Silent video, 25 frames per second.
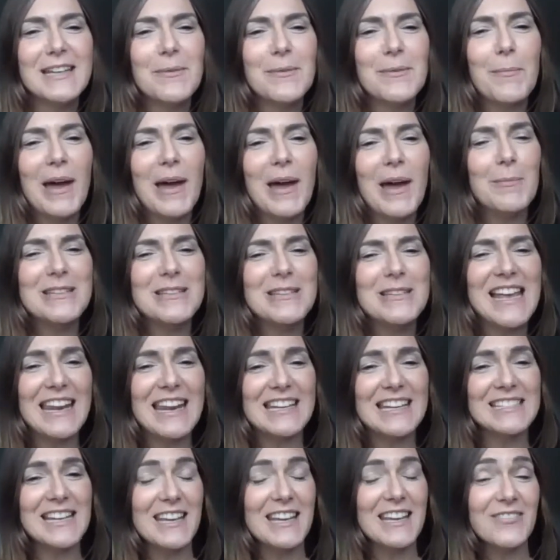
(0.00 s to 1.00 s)
My name is
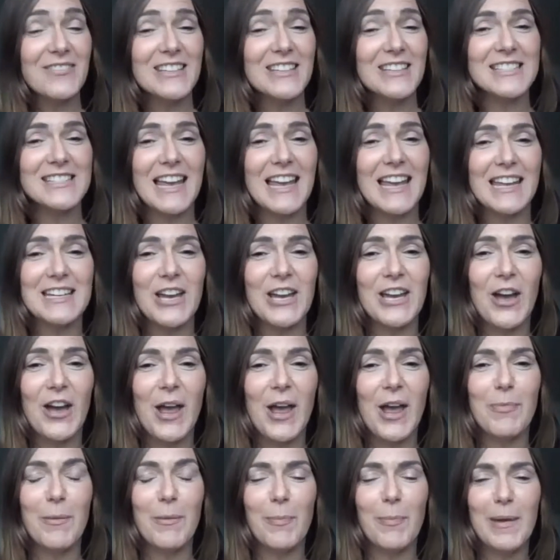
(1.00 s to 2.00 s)
Anna Davis and
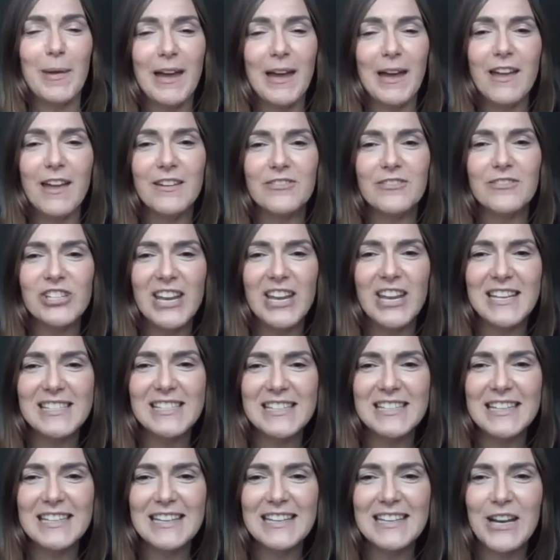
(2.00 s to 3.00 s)
I'm the PI of Share
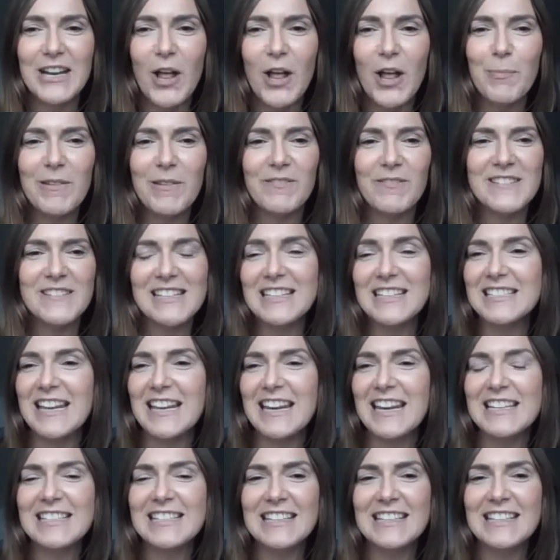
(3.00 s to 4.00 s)
City and I'll be
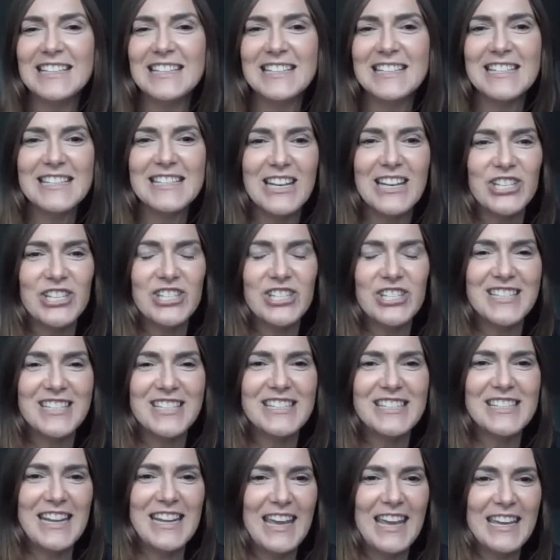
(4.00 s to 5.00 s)
facilitating the discussion
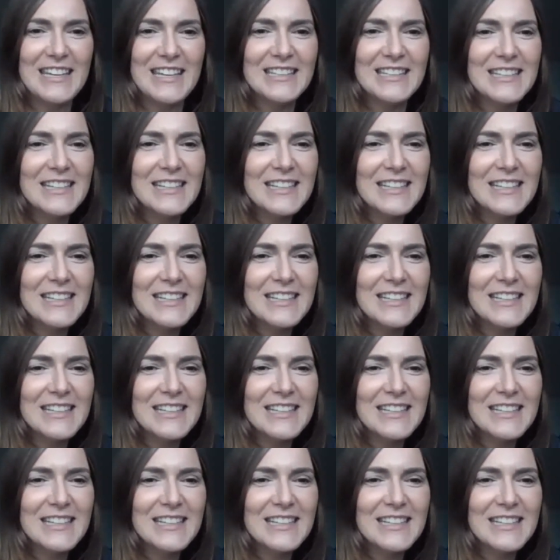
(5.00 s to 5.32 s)
today.